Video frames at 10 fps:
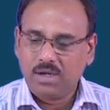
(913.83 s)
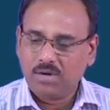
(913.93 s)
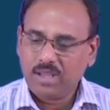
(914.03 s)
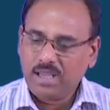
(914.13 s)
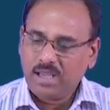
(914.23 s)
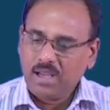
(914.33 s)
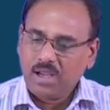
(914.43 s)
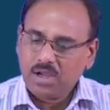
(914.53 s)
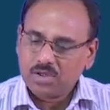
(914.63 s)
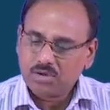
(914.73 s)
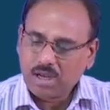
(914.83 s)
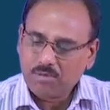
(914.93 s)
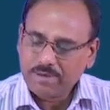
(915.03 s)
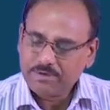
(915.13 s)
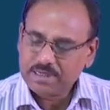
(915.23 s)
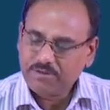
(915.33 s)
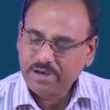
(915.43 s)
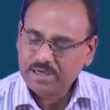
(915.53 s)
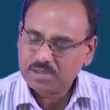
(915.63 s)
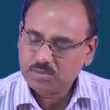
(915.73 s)
Okay. So, now my feature
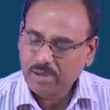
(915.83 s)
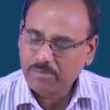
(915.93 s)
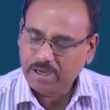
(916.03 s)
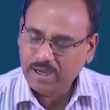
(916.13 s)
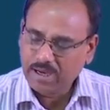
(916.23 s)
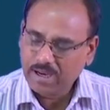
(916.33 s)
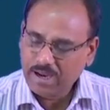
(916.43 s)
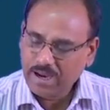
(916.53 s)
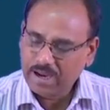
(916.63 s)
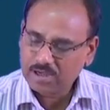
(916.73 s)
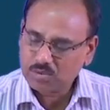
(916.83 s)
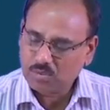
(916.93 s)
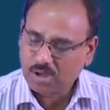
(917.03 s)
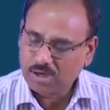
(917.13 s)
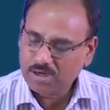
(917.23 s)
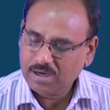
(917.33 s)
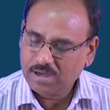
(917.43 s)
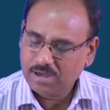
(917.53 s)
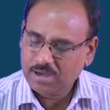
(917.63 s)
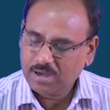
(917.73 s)
vectors will be x 1,
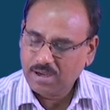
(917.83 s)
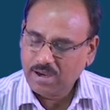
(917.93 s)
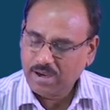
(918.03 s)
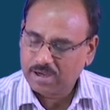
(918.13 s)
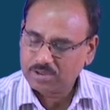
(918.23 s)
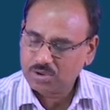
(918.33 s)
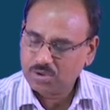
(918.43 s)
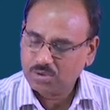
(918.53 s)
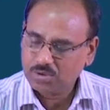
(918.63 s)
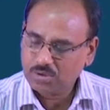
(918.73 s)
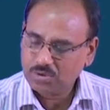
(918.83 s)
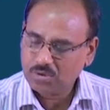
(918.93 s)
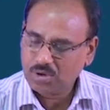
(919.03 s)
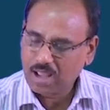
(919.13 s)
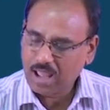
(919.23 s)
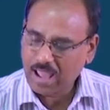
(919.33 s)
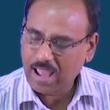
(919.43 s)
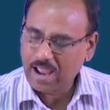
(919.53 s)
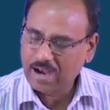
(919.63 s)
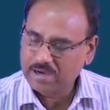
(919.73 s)
x 2
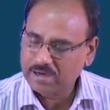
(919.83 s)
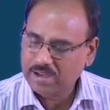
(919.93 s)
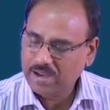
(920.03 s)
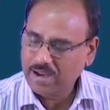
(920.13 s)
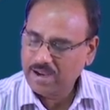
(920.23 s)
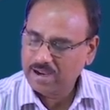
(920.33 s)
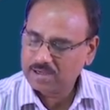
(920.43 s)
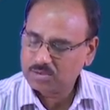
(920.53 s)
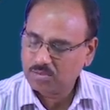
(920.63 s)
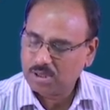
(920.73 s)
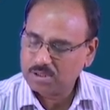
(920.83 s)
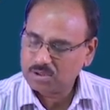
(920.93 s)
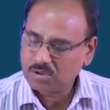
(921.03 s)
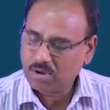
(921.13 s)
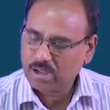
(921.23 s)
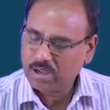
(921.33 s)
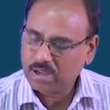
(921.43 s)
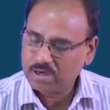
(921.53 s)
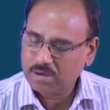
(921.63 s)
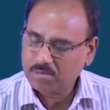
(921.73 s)
and x 1
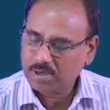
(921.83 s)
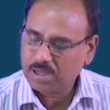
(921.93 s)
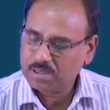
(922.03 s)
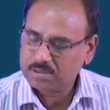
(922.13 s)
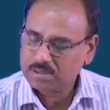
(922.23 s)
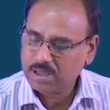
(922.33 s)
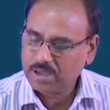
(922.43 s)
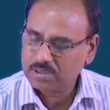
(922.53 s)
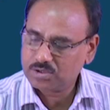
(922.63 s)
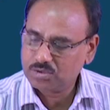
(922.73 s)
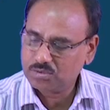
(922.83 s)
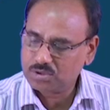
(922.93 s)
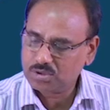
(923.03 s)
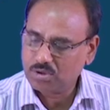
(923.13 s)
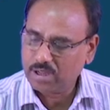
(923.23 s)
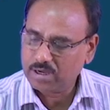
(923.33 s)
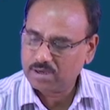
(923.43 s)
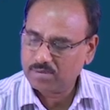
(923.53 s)
square plus x2 square.